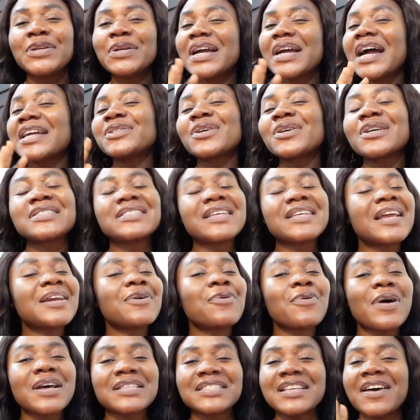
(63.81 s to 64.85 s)
You can just
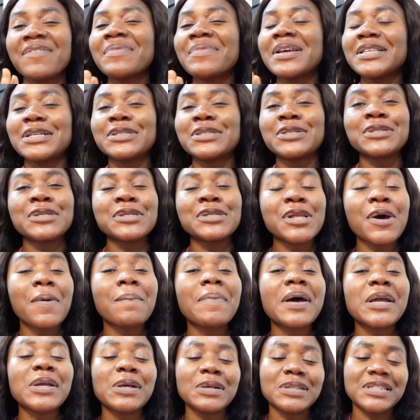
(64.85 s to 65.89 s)
send a WhatsApp message to the
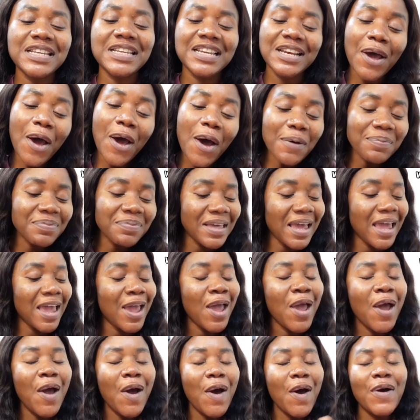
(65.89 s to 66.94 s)
number you're seeing up
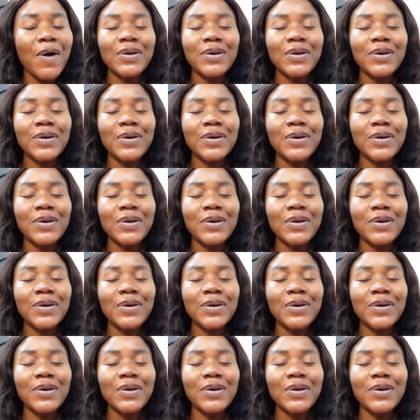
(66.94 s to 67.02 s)
there